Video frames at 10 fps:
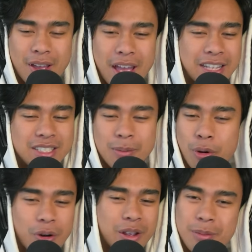and
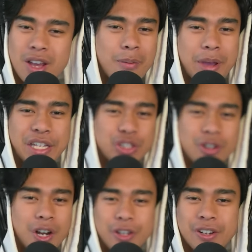supporting me on
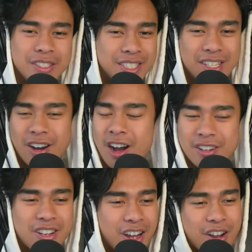Patreon. You can see
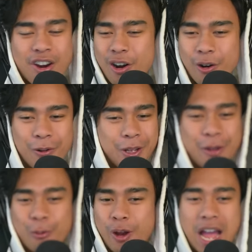uncut early
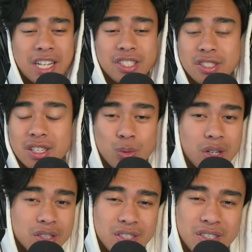reactions as well
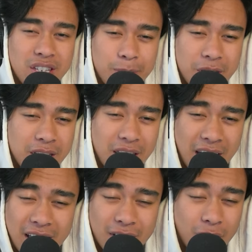as sneak peek
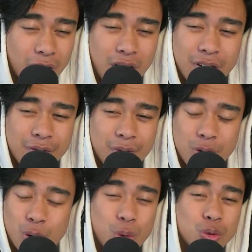and a lot of
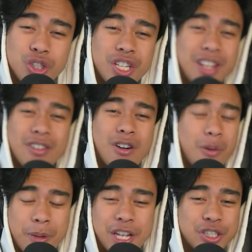cool shit on
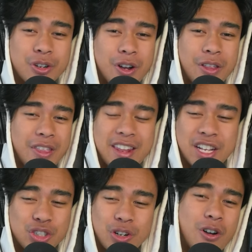Patreon and
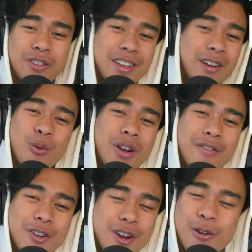extra content or whatever,
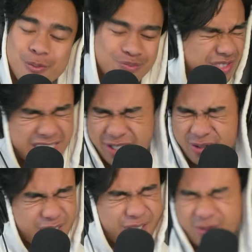you know.
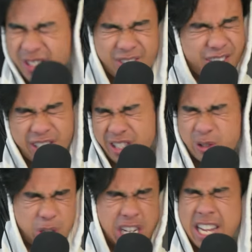Just go
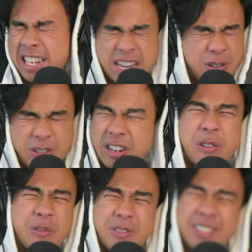check it out, you
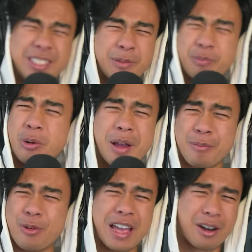know. Support my
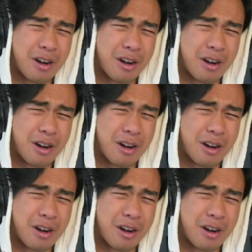boy out.